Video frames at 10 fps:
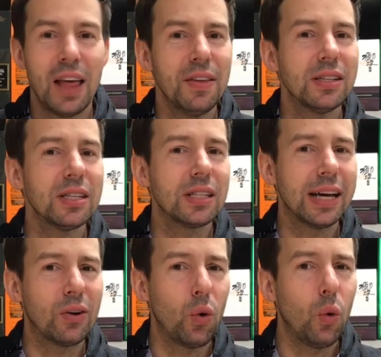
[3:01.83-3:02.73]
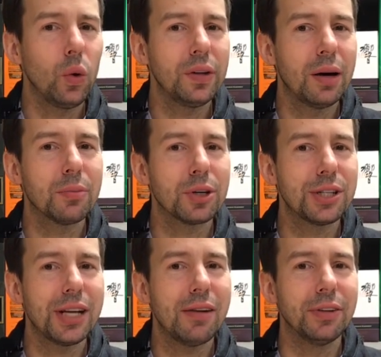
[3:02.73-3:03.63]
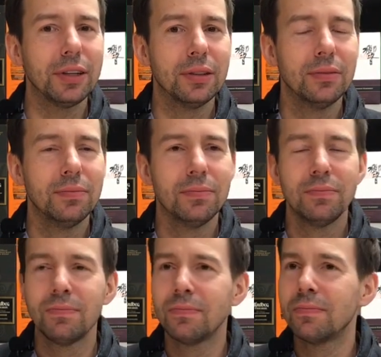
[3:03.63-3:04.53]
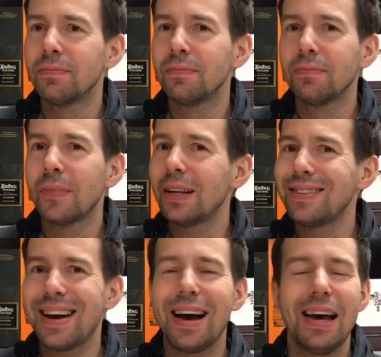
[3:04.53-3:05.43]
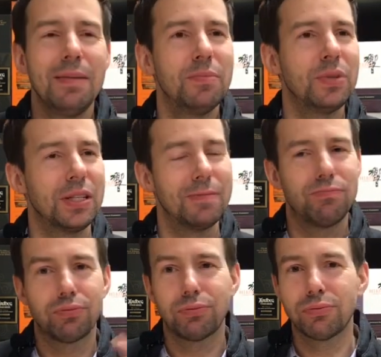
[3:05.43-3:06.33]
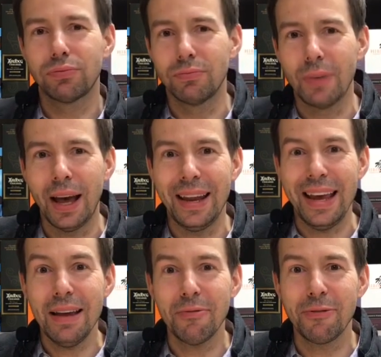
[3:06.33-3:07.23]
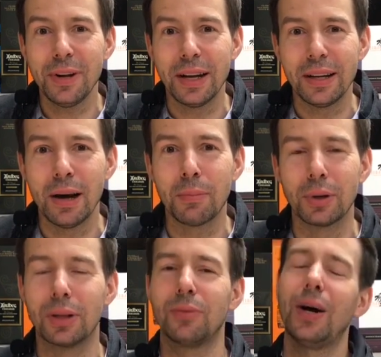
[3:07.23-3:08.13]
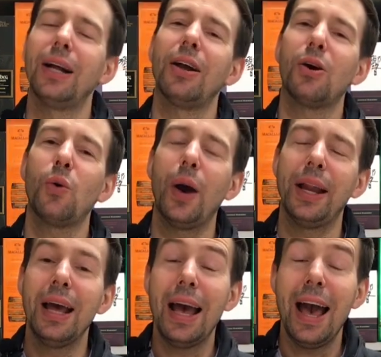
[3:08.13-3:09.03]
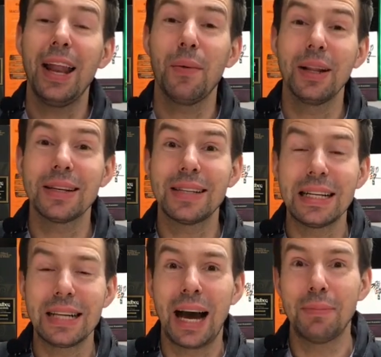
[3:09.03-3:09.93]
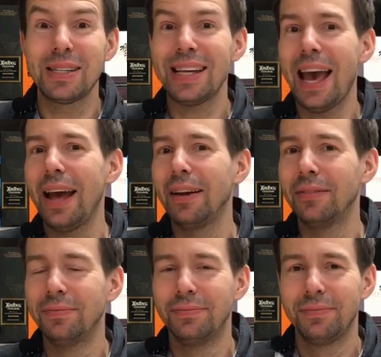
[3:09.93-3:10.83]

this is like old number 7 times an infinite number. Well, not quite. Anyway, let's say times 10.